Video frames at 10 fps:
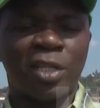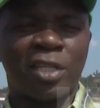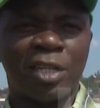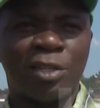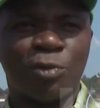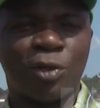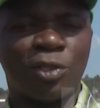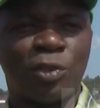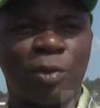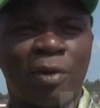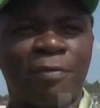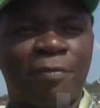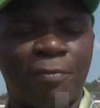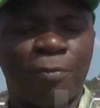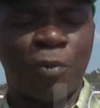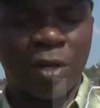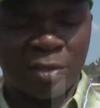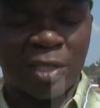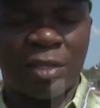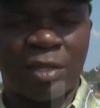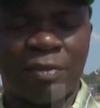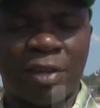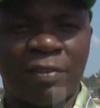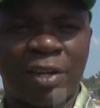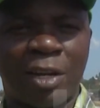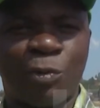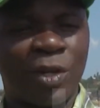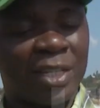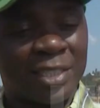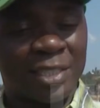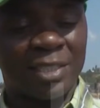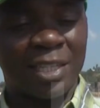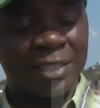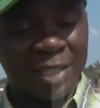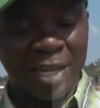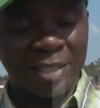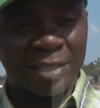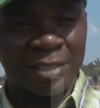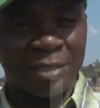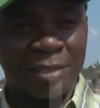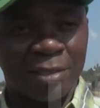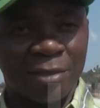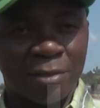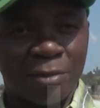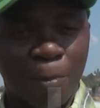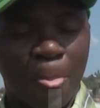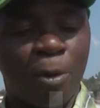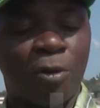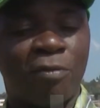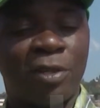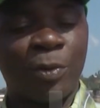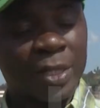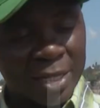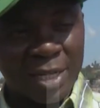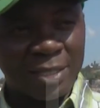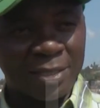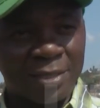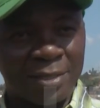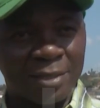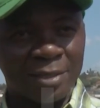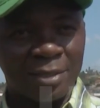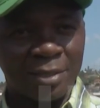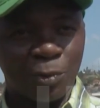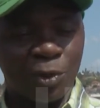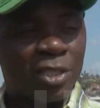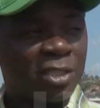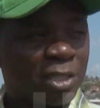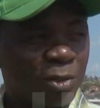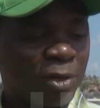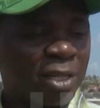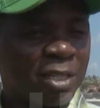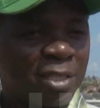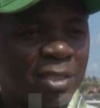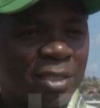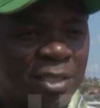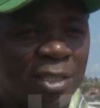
we intend to restore 1,526 hectares of the wetland, which is degraded